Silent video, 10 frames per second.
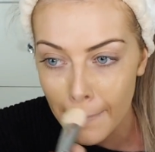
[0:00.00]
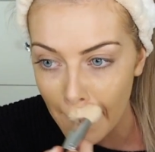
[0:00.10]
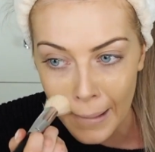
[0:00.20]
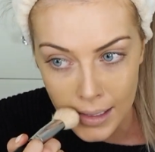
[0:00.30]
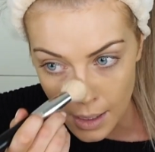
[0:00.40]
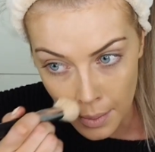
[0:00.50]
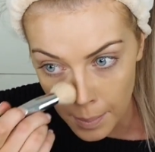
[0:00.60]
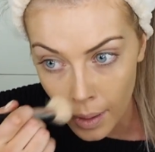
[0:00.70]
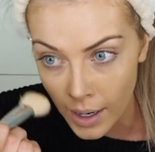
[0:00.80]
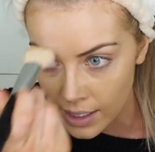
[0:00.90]
and I'm
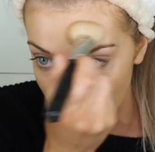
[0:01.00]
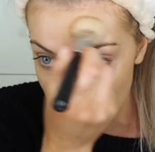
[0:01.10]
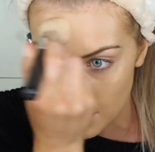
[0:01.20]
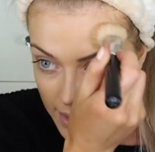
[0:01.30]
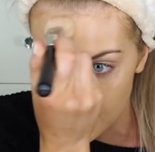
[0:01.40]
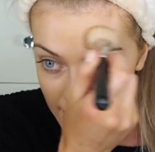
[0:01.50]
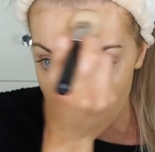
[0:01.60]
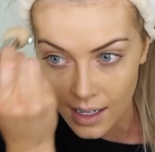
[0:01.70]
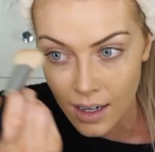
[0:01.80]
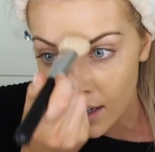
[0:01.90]
applying it onto my
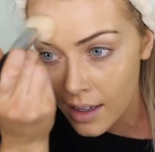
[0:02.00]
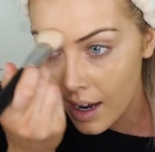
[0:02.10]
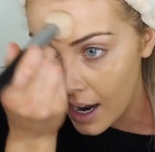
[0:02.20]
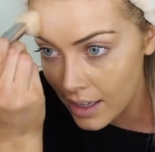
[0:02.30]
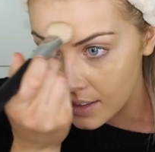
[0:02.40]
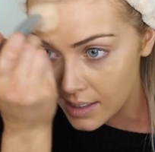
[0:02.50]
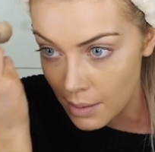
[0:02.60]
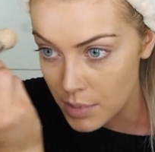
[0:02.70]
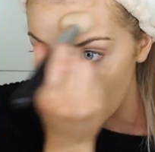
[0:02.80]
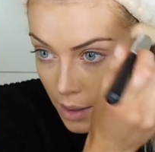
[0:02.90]
skin at the
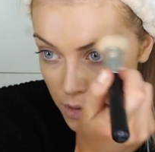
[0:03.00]
same time,